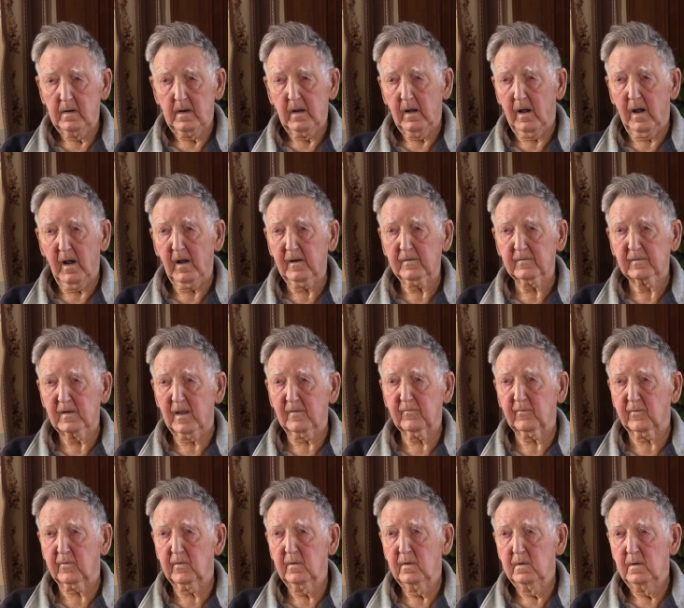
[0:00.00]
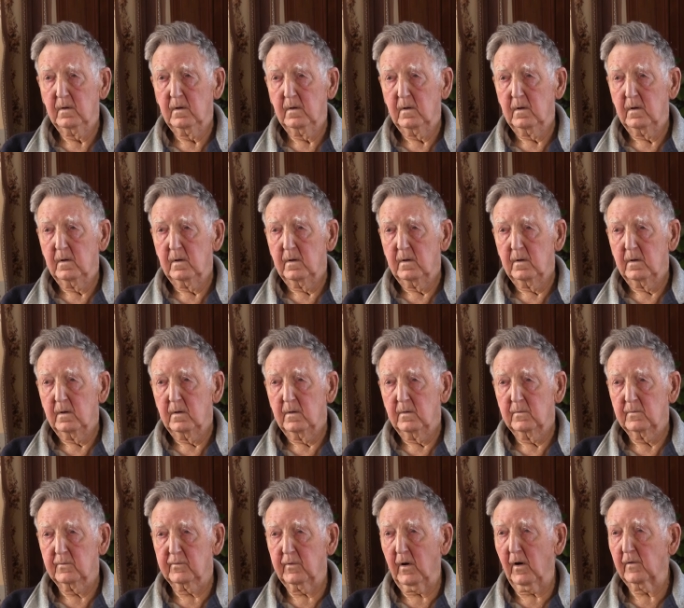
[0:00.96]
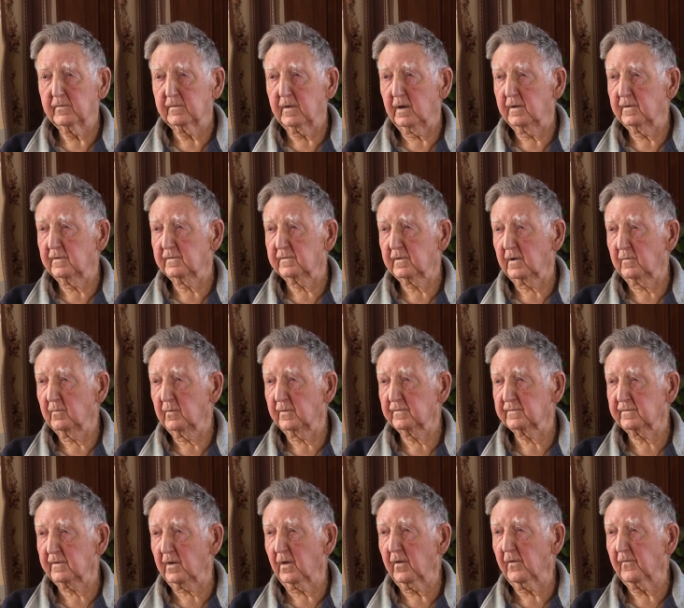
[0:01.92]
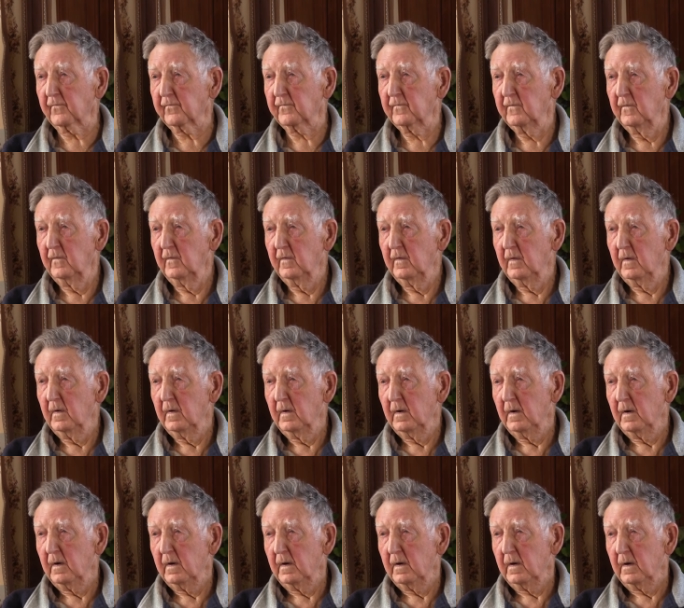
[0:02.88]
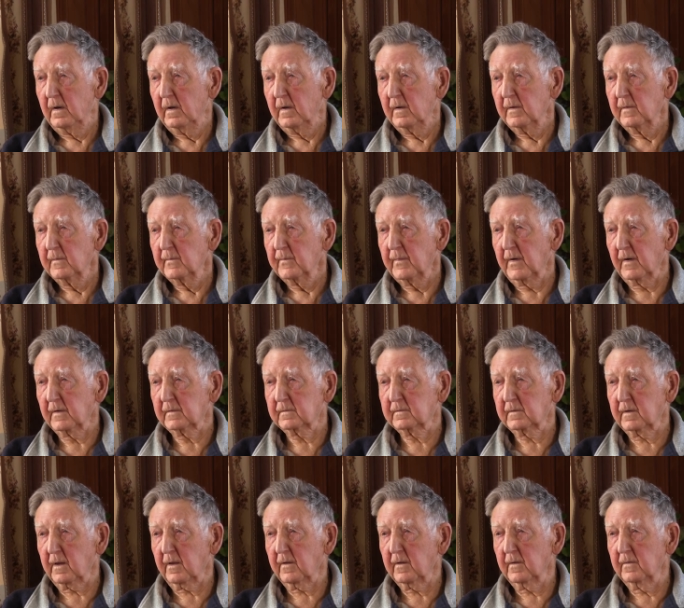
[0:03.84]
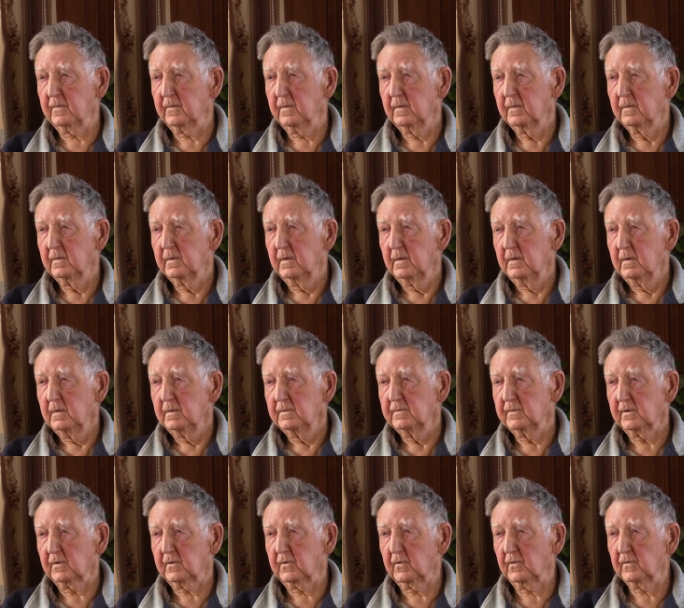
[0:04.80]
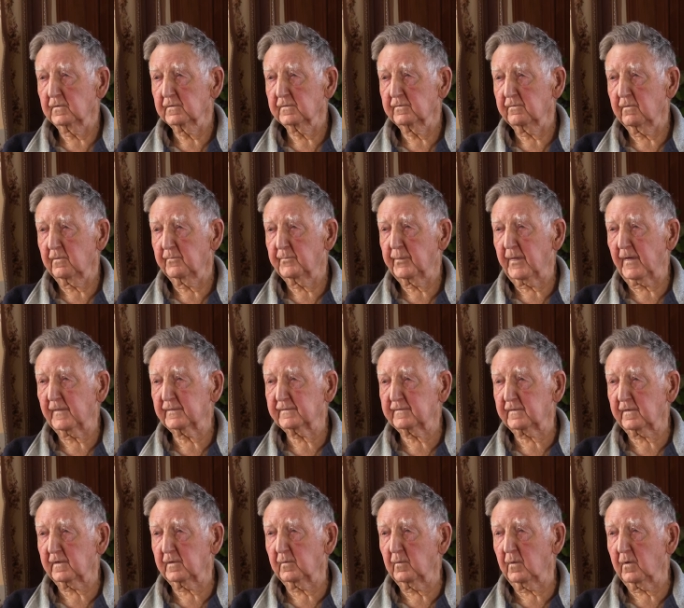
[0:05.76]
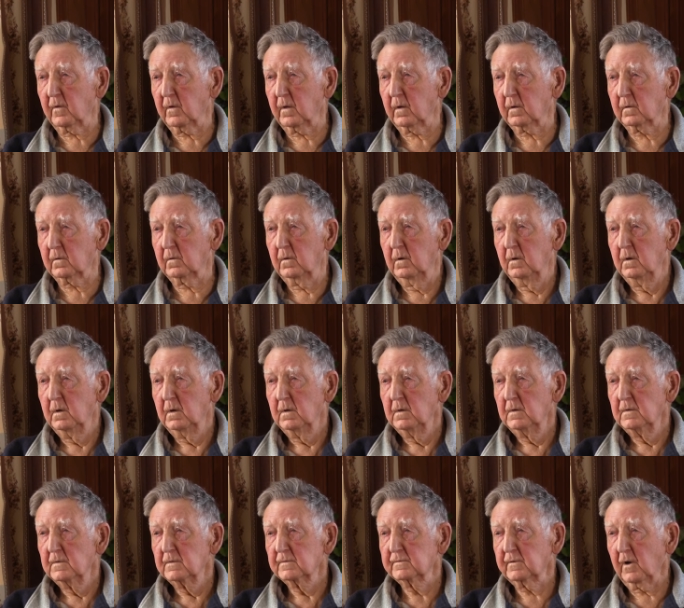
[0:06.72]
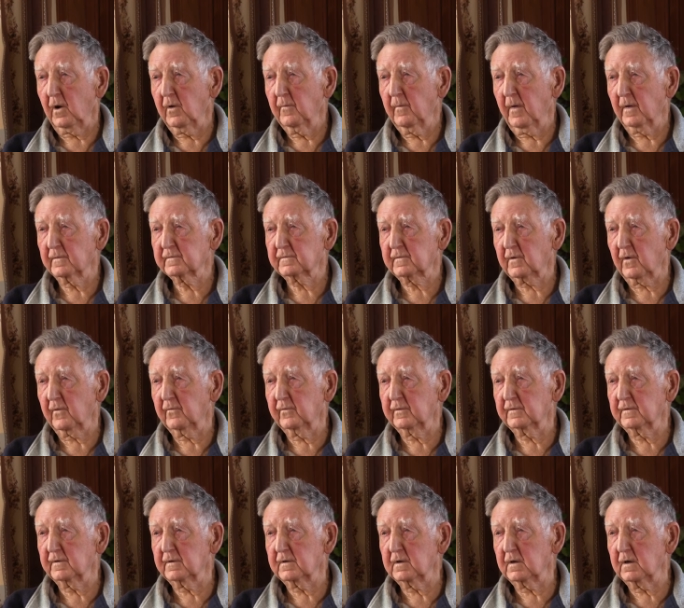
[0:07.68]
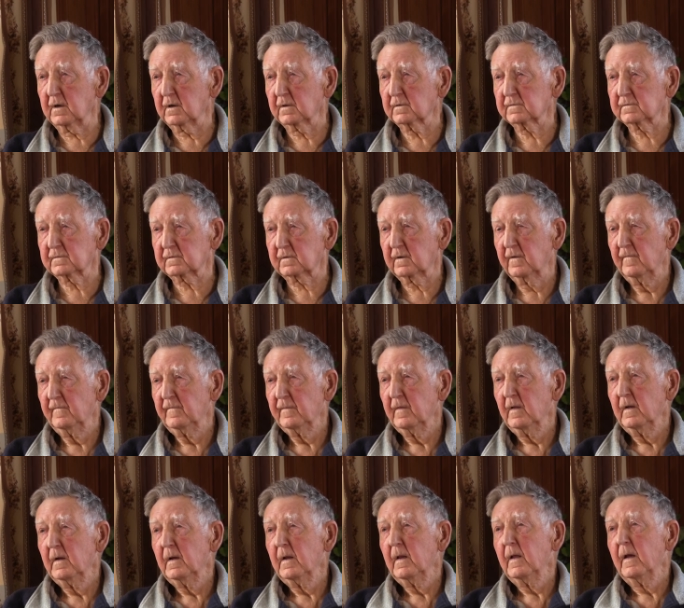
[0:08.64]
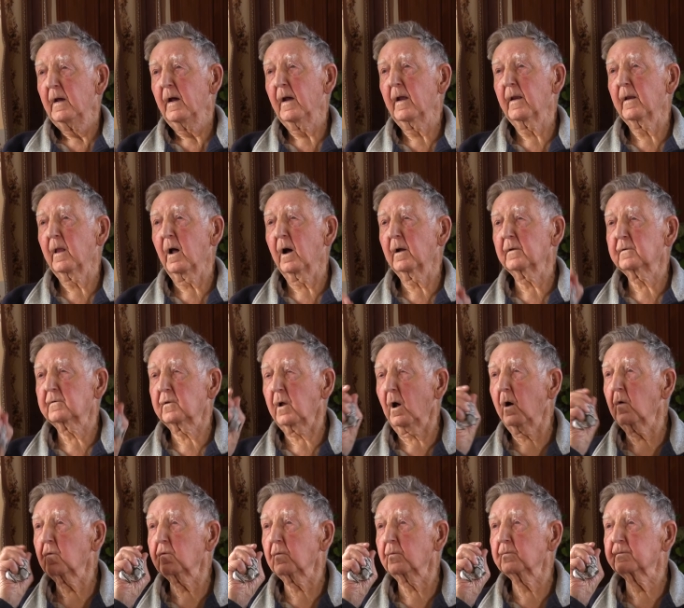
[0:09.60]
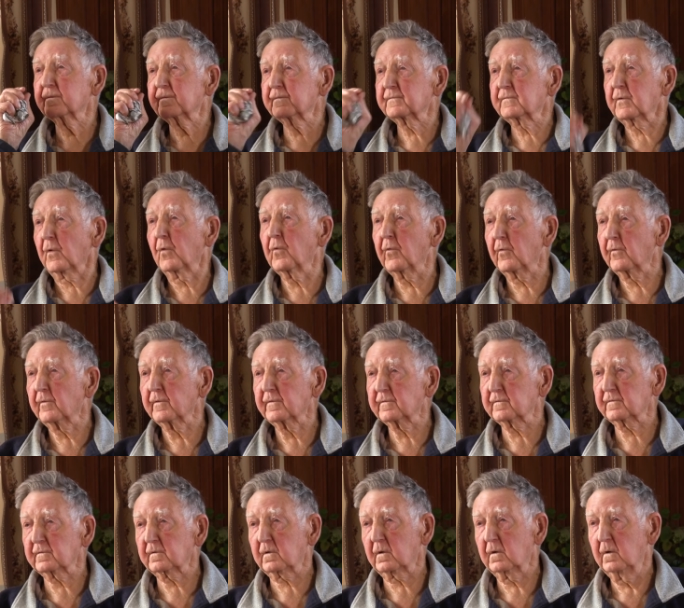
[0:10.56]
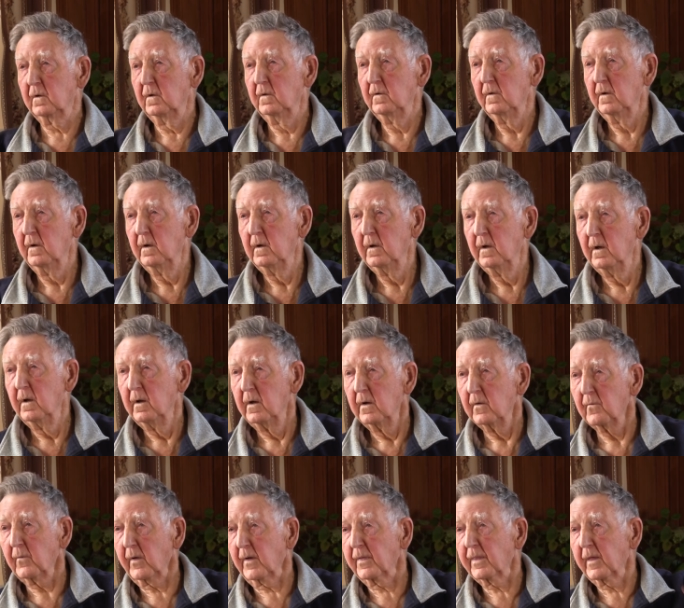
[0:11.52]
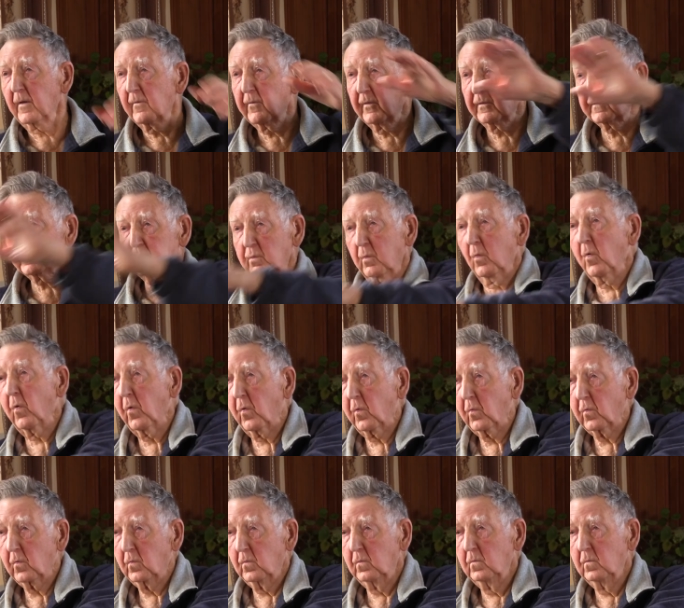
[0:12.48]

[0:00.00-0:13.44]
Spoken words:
I never wrote anything myself. But the girls were pestering me along so much over the years. And I told them stories when they were small.